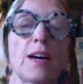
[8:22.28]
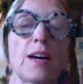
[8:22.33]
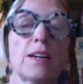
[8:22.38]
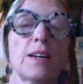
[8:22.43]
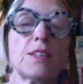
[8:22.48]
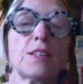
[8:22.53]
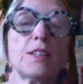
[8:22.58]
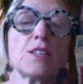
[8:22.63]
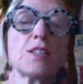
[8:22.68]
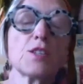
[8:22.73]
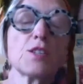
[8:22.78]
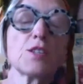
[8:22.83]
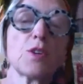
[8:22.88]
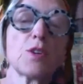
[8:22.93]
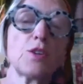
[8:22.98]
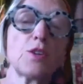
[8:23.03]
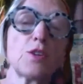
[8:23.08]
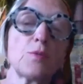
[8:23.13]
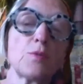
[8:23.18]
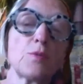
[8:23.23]
And this is
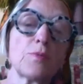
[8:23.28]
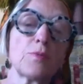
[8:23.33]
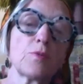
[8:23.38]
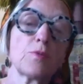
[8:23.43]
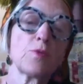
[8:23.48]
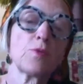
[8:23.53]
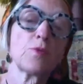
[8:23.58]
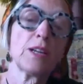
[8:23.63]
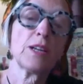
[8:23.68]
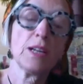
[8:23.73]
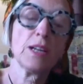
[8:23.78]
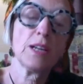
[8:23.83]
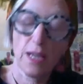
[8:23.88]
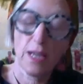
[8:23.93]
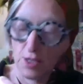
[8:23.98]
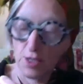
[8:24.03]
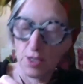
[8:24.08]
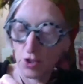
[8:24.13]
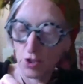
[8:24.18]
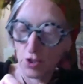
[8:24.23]
when you
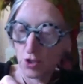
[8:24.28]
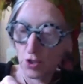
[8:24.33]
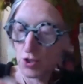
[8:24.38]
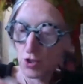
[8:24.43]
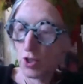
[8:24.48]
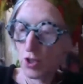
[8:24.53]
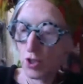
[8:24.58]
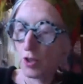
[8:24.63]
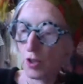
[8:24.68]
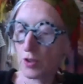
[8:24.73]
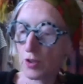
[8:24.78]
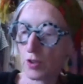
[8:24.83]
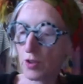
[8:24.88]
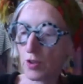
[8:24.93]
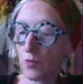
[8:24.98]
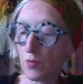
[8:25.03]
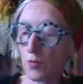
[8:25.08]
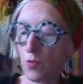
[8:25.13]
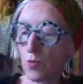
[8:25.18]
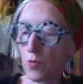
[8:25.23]
realize just how
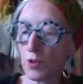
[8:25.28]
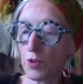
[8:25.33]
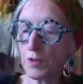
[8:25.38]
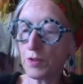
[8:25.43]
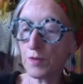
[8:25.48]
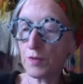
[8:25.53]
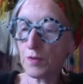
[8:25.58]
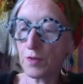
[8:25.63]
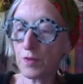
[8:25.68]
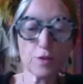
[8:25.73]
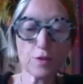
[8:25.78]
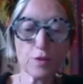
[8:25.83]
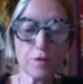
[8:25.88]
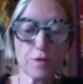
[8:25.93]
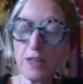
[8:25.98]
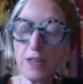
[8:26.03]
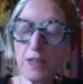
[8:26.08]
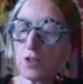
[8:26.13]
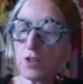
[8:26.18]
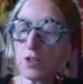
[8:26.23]
wonderful your
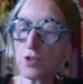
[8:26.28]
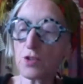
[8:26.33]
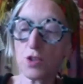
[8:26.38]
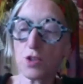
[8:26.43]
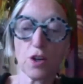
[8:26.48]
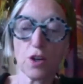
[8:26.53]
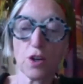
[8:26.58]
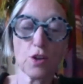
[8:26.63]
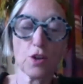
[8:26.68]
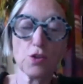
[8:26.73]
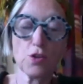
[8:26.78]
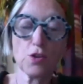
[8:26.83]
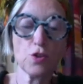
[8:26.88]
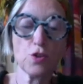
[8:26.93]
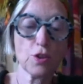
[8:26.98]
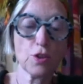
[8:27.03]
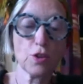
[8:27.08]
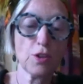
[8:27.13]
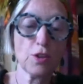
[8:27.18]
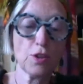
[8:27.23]
fingers are, because
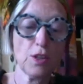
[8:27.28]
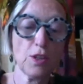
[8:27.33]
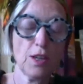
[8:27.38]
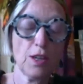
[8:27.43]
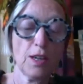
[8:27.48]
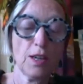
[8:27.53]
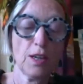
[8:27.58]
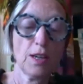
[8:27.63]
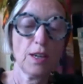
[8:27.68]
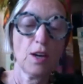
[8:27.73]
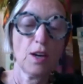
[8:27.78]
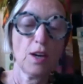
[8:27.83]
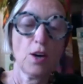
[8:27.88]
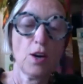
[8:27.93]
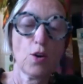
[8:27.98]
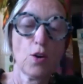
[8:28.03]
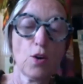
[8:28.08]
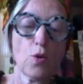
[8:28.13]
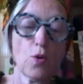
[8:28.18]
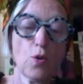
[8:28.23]
you can
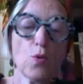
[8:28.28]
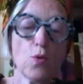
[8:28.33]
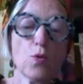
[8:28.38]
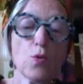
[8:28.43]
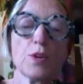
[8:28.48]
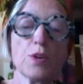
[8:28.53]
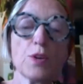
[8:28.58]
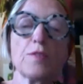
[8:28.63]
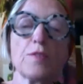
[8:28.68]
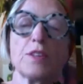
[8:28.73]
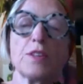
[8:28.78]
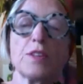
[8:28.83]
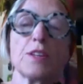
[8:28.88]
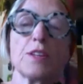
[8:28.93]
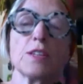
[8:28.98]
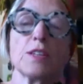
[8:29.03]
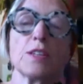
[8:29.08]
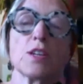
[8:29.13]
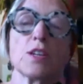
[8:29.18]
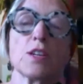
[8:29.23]
hold
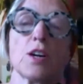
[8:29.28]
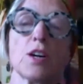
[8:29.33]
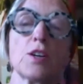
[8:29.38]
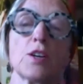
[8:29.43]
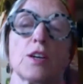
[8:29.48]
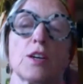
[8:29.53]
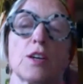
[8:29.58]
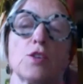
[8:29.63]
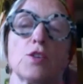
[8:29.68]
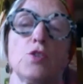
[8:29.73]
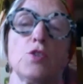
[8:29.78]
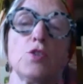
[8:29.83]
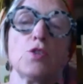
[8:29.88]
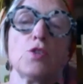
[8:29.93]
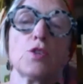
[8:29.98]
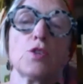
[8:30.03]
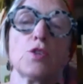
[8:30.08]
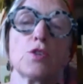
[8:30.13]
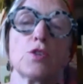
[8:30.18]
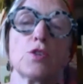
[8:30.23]
everything down and
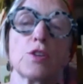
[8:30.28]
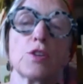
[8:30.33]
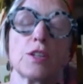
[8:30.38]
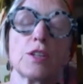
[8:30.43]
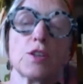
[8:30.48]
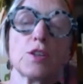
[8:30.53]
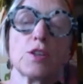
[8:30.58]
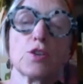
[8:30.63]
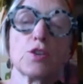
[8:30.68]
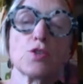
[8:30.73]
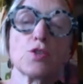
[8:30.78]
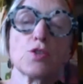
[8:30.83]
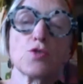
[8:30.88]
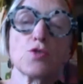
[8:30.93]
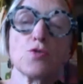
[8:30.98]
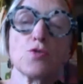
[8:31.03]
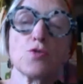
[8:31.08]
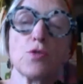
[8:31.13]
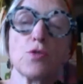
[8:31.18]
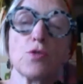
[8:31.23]
you're in
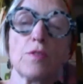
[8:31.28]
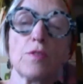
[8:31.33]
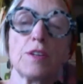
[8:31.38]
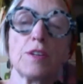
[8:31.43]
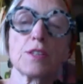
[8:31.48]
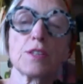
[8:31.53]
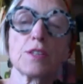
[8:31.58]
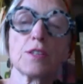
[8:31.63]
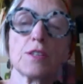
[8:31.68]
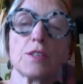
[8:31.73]
control of it.